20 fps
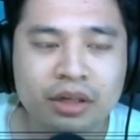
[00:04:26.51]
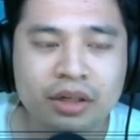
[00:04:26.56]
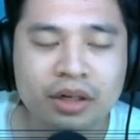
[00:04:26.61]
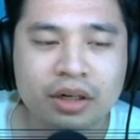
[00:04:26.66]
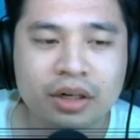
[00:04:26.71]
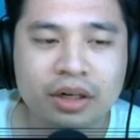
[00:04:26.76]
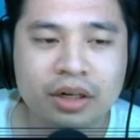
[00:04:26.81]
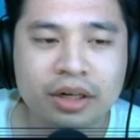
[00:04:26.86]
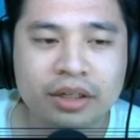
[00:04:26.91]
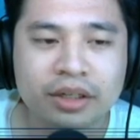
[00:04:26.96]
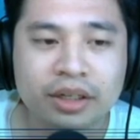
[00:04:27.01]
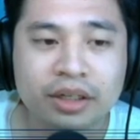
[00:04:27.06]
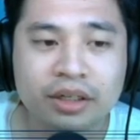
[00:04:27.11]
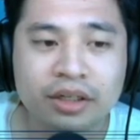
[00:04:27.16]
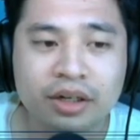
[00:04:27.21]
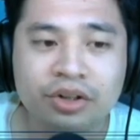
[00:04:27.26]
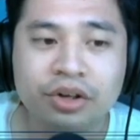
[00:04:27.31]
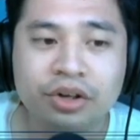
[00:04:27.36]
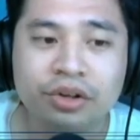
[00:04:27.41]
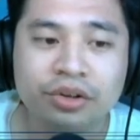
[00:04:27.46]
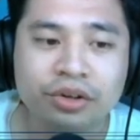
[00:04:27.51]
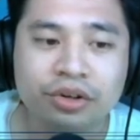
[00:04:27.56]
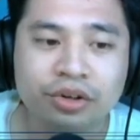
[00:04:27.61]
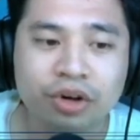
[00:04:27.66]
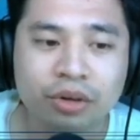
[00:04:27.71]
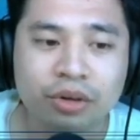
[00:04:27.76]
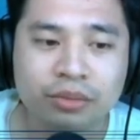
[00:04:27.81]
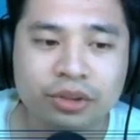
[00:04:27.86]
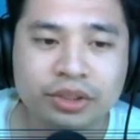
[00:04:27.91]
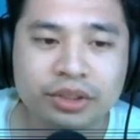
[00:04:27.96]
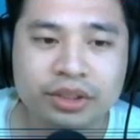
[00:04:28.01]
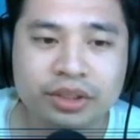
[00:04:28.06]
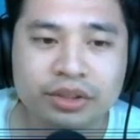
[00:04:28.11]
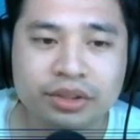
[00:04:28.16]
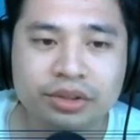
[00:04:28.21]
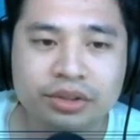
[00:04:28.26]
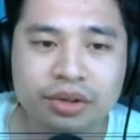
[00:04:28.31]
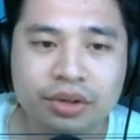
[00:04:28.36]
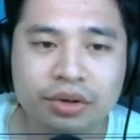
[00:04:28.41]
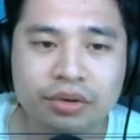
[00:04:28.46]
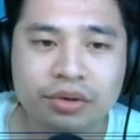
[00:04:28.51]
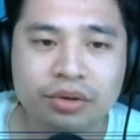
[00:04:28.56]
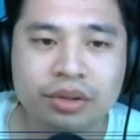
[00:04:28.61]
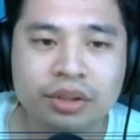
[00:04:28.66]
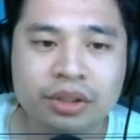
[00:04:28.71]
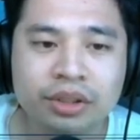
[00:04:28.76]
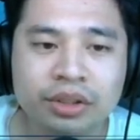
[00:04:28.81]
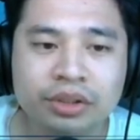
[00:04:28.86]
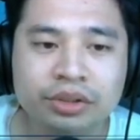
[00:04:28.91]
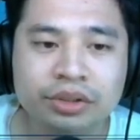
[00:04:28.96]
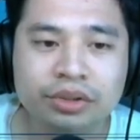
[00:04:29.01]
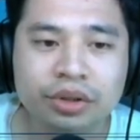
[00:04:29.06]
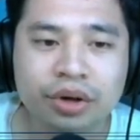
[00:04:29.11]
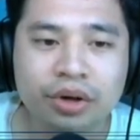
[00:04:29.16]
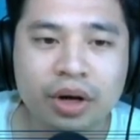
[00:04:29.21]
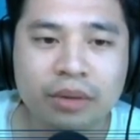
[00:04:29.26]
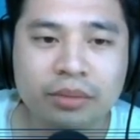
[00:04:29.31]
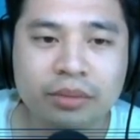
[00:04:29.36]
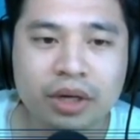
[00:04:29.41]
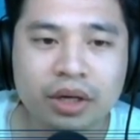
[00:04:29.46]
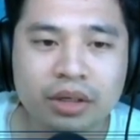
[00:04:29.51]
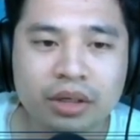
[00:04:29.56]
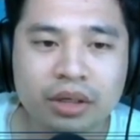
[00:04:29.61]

then another normal skill stone. So I'm not